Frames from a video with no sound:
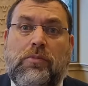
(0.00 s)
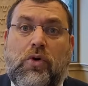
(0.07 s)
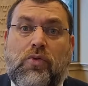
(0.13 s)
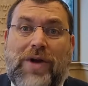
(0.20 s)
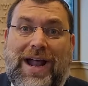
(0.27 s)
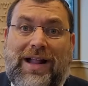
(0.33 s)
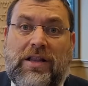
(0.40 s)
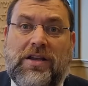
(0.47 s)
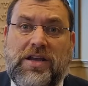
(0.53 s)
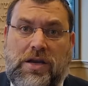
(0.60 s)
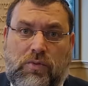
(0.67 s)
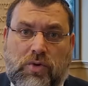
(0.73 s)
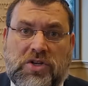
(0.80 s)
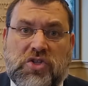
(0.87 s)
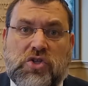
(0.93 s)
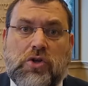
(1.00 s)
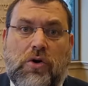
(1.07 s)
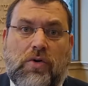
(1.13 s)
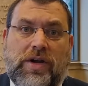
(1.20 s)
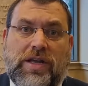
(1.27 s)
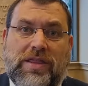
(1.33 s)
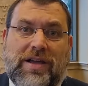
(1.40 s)
Morality,
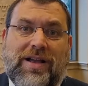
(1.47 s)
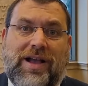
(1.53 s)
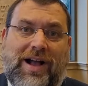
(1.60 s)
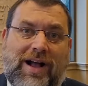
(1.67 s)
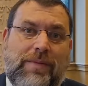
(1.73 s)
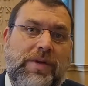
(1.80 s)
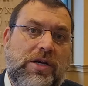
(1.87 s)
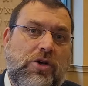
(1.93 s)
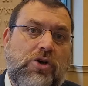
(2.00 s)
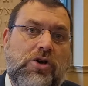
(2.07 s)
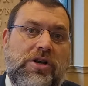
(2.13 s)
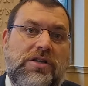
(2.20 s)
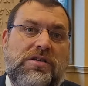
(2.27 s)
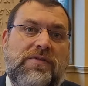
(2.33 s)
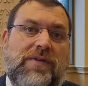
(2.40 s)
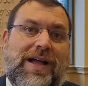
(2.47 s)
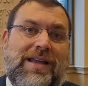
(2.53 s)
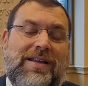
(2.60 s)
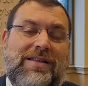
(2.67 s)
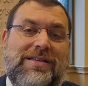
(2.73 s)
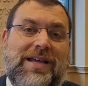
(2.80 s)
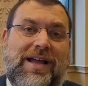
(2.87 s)
Restoring the Common Good in
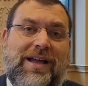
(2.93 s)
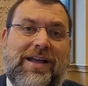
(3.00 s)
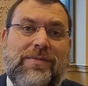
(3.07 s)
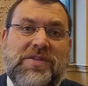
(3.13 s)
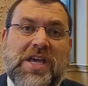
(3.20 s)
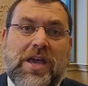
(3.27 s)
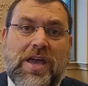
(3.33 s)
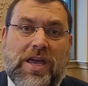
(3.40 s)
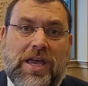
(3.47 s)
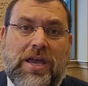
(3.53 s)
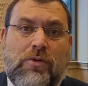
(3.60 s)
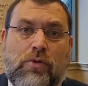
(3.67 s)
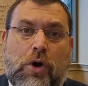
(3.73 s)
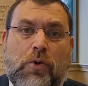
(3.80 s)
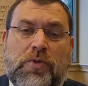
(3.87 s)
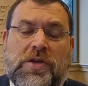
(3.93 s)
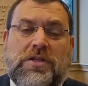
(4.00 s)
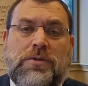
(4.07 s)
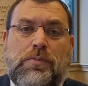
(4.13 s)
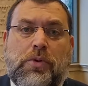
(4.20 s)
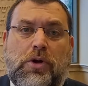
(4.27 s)
Divided Times. He wrote these